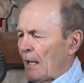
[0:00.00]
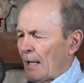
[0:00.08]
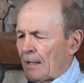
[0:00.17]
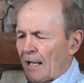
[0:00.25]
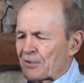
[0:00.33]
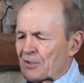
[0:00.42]

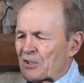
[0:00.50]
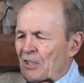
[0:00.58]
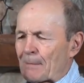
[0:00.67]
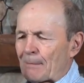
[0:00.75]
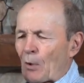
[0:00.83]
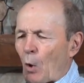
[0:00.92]
And it has a
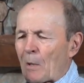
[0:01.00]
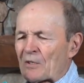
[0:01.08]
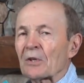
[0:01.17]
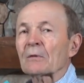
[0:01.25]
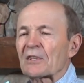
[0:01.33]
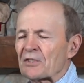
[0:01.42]
ScubaPro
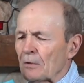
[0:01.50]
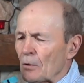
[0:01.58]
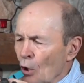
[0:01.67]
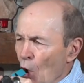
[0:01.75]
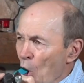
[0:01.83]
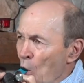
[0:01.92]
whistle. Listen.
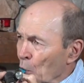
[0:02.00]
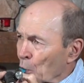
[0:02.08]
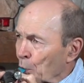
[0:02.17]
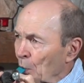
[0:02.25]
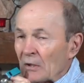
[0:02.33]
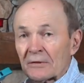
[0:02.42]

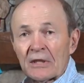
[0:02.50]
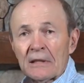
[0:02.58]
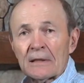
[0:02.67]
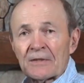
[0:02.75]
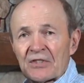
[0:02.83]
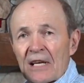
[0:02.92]

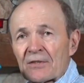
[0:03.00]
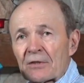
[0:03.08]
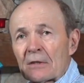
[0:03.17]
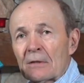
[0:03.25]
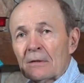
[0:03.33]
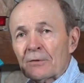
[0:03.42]
See? It
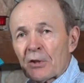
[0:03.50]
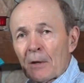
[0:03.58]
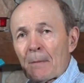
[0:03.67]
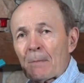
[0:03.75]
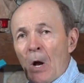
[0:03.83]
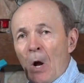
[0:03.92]
says
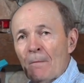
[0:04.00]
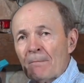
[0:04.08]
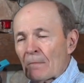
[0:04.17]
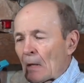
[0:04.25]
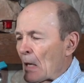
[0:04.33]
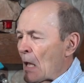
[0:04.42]
ScubaPro.
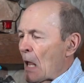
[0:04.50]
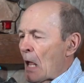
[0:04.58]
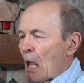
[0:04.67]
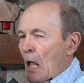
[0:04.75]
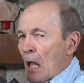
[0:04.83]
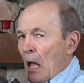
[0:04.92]

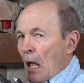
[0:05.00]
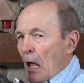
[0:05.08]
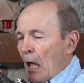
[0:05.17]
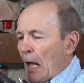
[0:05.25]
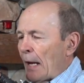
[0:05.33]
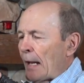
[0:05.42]

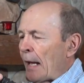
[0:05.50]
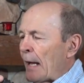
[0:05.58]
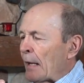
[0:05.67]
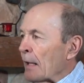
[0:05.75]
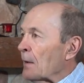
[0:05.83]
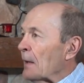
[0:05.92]

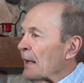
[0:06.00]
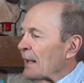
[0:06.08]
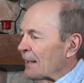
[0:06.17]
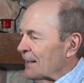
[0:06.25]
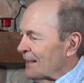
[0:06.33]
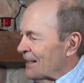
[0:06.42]

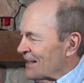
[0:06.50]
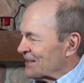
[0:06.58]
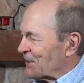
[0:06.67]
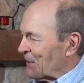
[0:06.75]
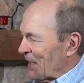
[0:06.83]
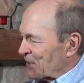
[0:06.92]
Anyway,
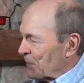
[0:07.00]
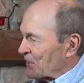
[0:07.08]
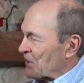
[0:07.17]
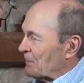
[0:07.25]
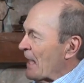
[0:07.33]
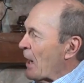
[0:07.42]
so that's what it
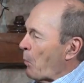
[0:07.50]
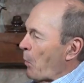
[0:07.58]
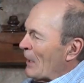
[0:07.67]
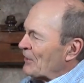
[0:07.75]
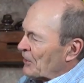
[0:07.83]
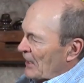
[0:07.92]
said. Now,
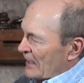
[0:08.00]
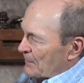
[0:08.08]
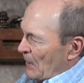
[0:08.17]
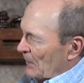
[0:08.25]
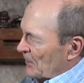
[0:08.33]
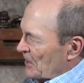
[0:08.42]
one thing
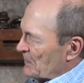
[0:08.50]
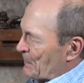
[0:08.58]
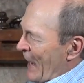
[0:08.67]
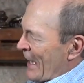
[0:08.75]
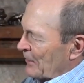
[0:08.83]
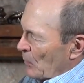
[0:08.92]
about this
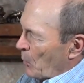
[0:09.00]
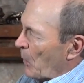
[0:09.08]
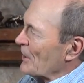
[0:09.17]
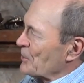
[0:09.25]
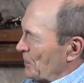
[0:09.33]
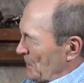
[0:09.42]
pack that
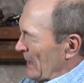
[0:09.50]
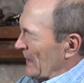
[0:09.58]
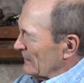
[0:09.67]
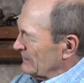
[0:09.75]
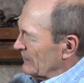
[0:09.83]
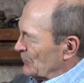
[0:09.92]
was
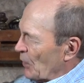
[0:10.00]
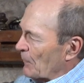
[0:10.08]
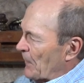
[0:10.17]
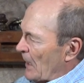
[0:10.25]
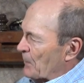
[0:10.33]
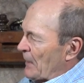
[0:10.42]
unique, so
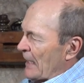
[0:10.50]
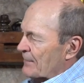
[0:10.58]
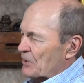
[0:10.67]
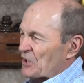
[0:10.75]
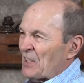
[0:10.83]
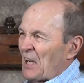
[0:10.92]
far we
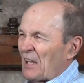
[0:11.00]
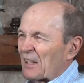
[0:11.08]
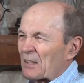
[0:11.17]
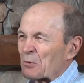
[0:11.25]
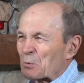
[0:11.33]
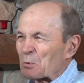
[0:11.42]
haven't seen
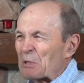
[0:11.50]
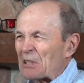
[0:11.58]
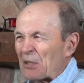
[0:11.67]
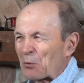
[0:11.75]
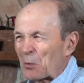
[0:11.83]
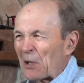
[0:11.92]
anything that's
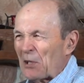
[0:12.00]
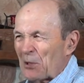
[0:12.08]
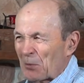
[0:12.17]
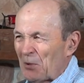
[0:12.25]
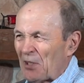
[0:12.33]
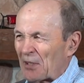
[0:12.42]
really, really
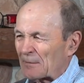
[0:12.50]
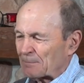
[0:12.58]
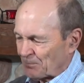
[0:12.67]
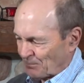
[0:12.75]
unique.